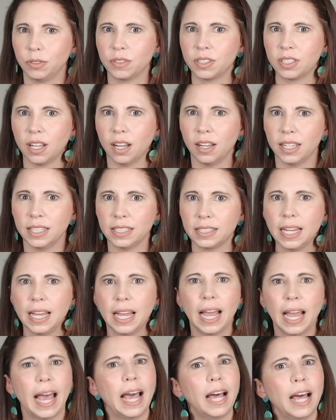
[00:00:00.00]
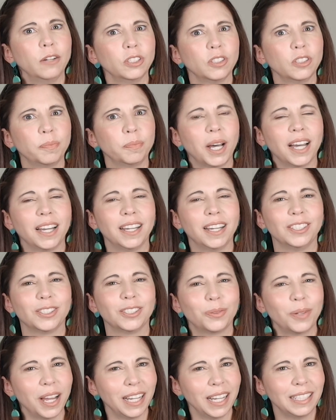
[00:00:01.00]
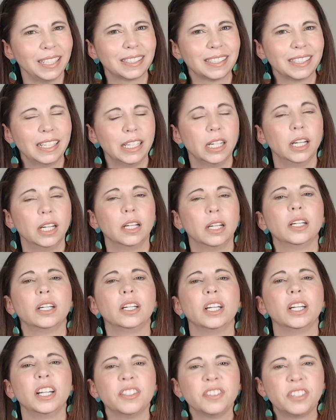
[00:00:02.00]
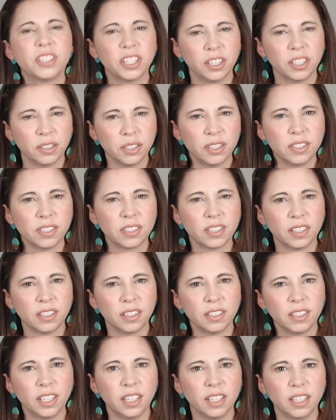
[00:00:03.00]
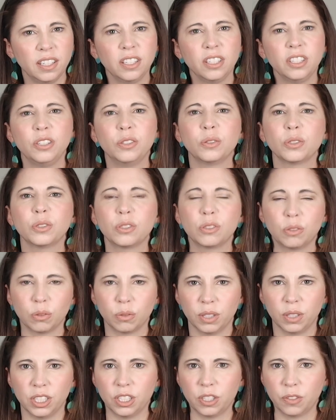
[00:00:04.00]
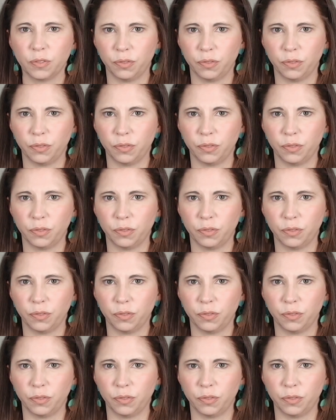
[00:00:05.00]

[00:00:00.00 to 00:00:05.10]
of sight, out of mind, right? Until you suddenly, your storage is